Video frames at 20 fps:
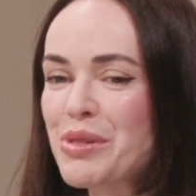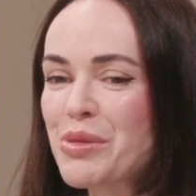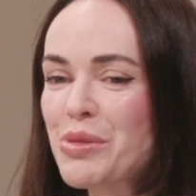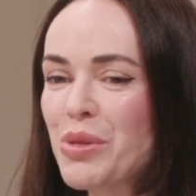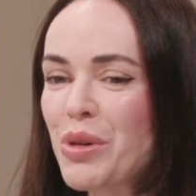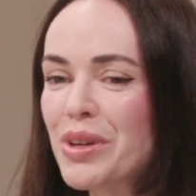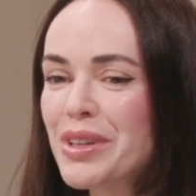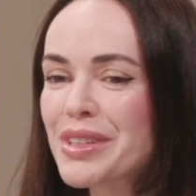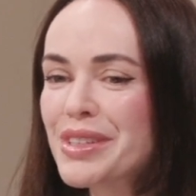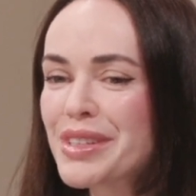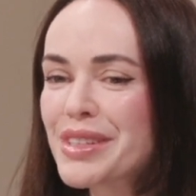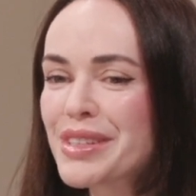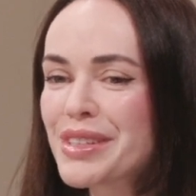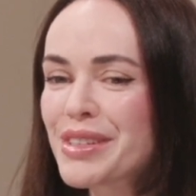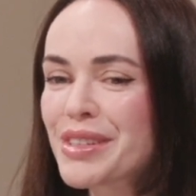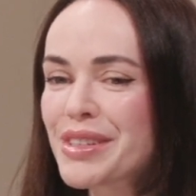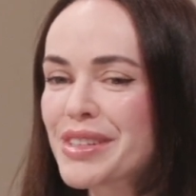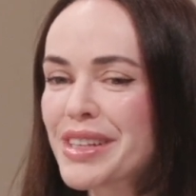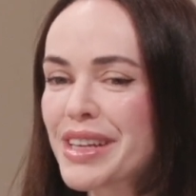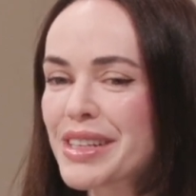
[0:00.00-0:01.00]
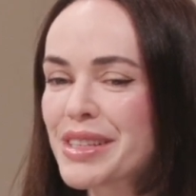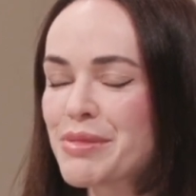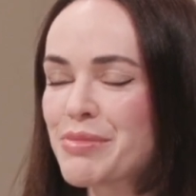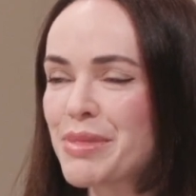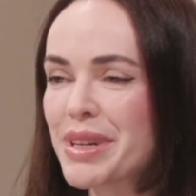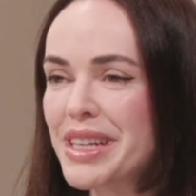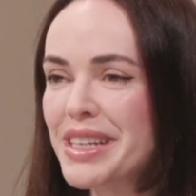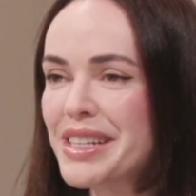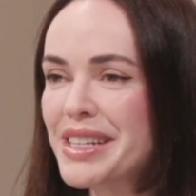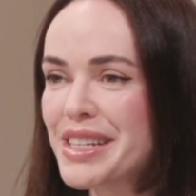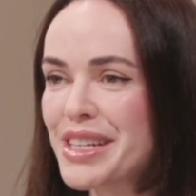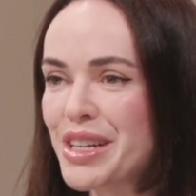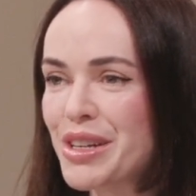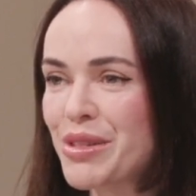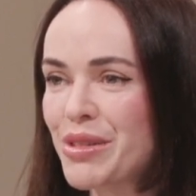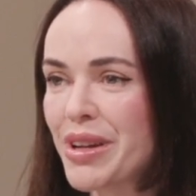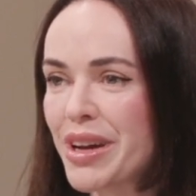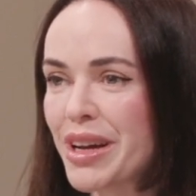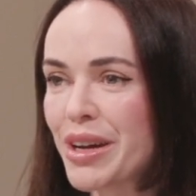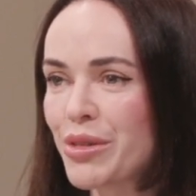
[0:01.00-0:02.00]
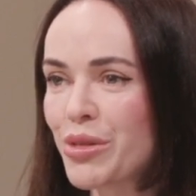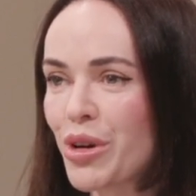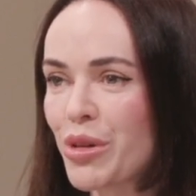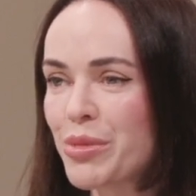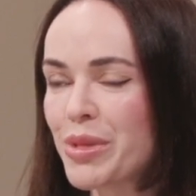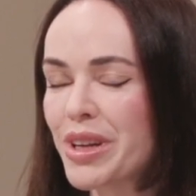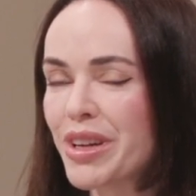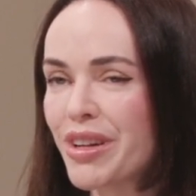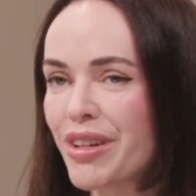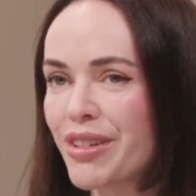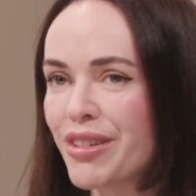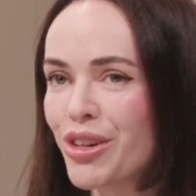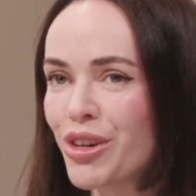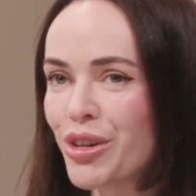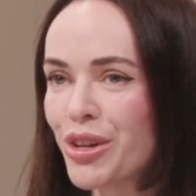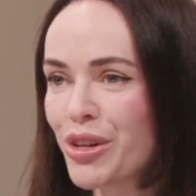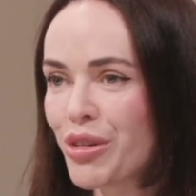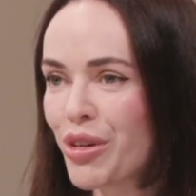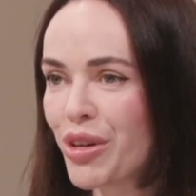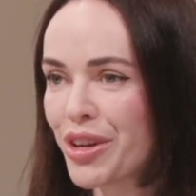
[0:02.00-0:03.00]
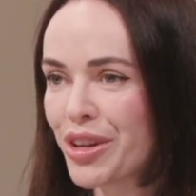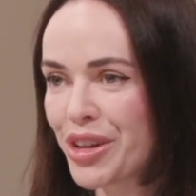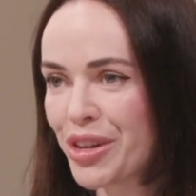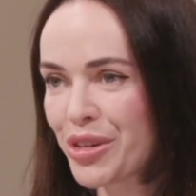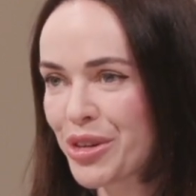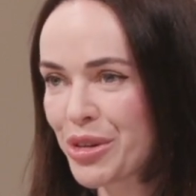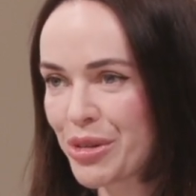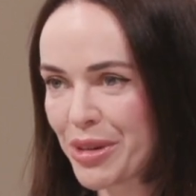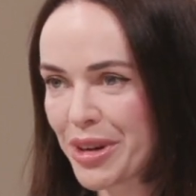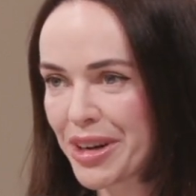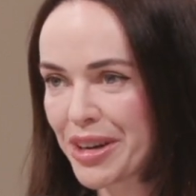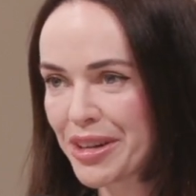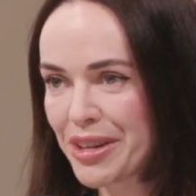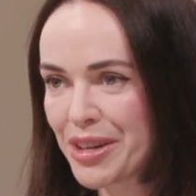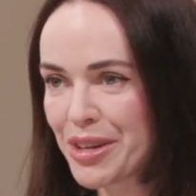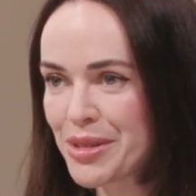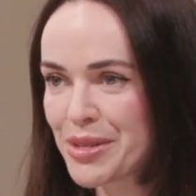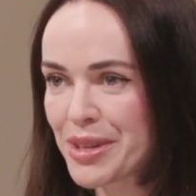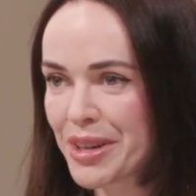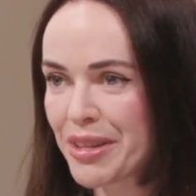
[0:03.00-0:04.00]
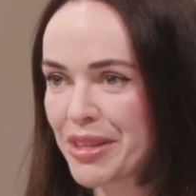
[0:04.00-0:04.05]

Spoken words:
what does success mean to you now? I mean, earlier on in your career, you